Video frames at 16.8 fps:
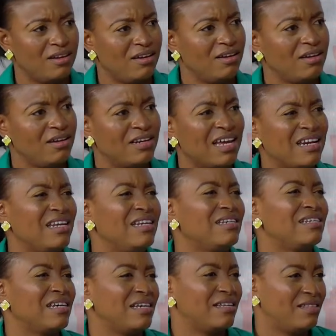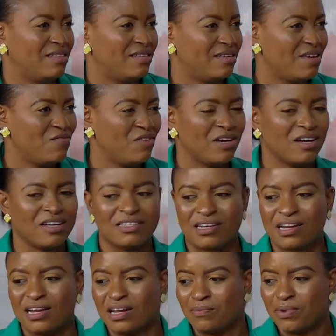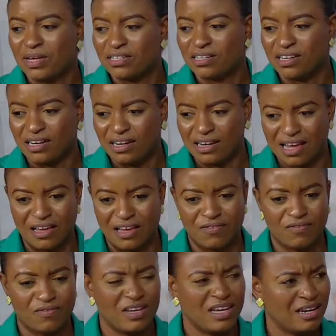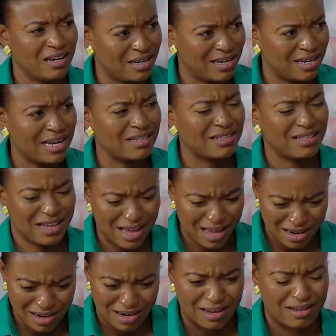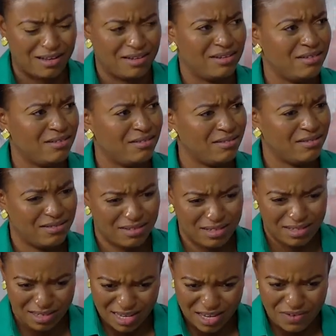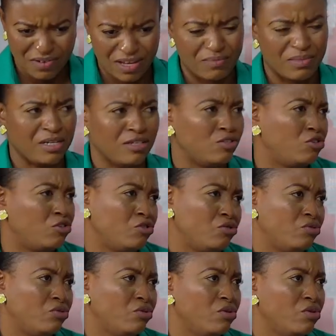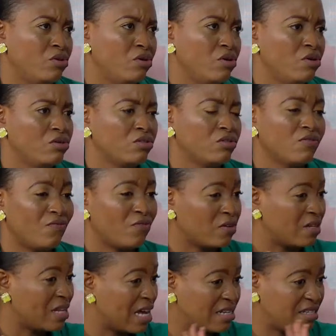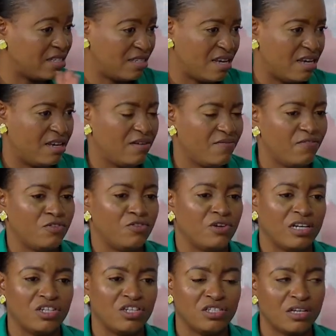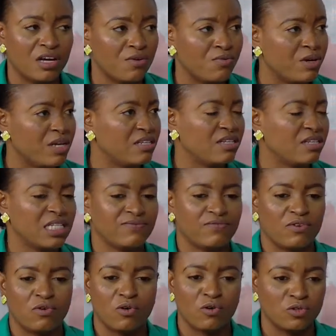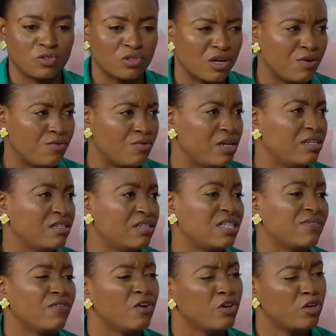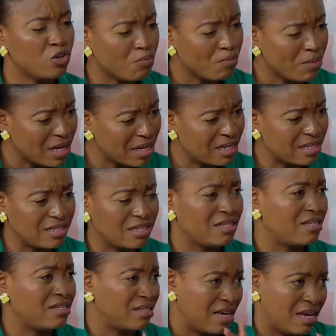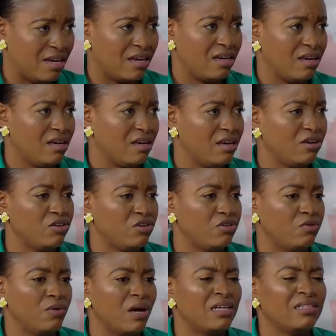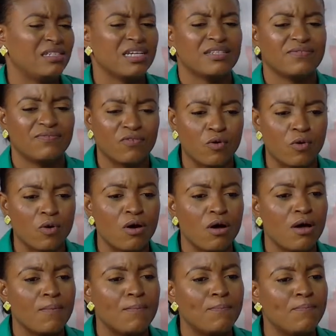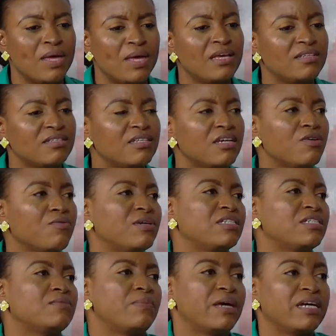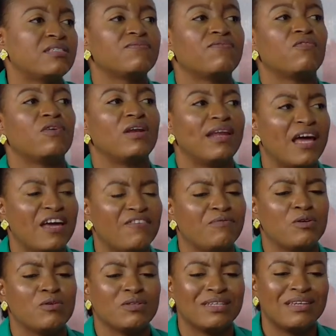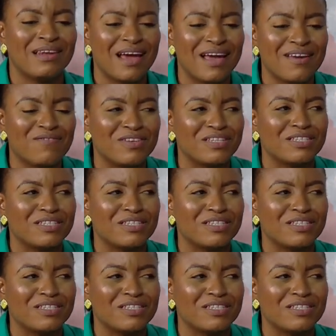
than in death? If you can't honor the person in life, in death, honor. Give him his due. So for that sake, for traditional reasons, for cultural reasons, for humanity's sake, you know, and just for basic respect for life, because life is